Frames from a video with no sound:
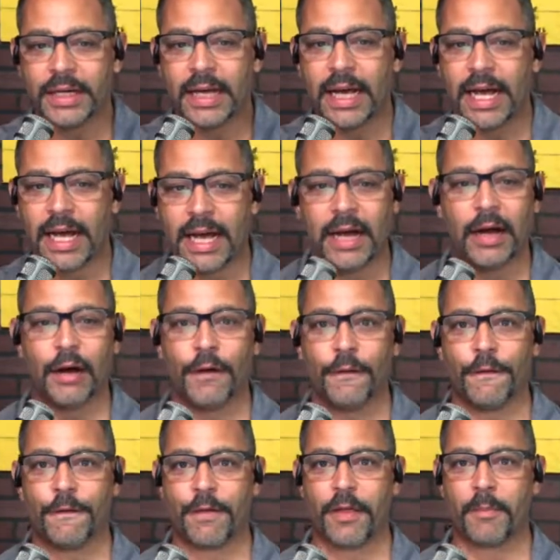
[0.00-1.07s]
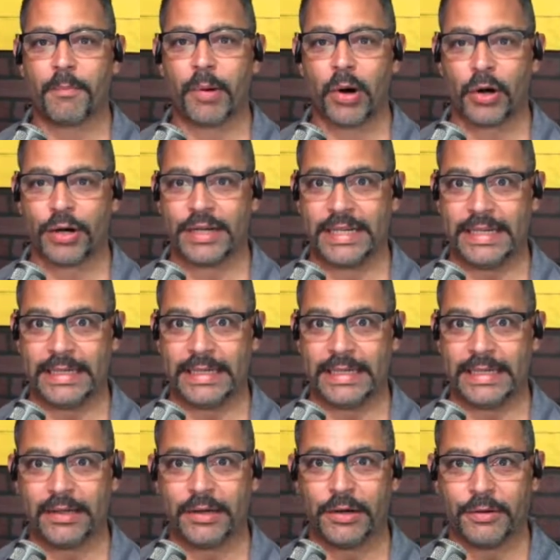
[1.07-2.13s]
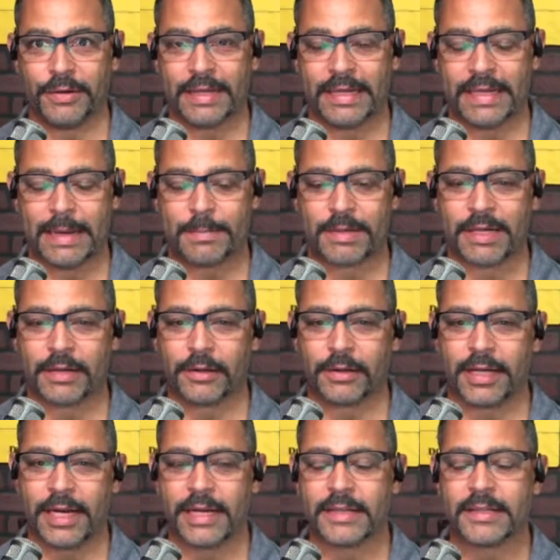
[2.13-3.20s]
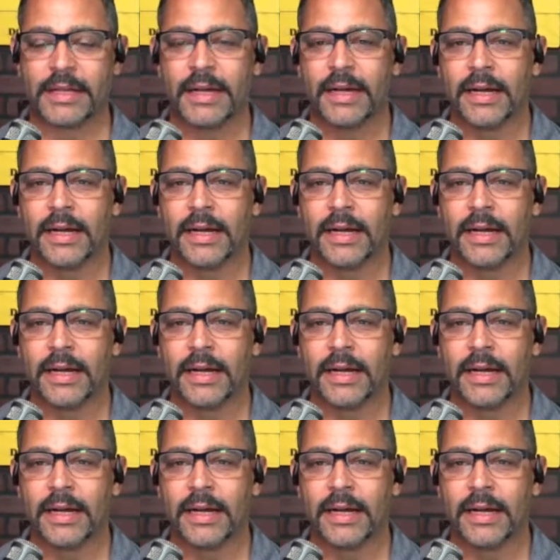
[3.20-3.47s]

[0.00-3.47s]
of the party, in that particular case.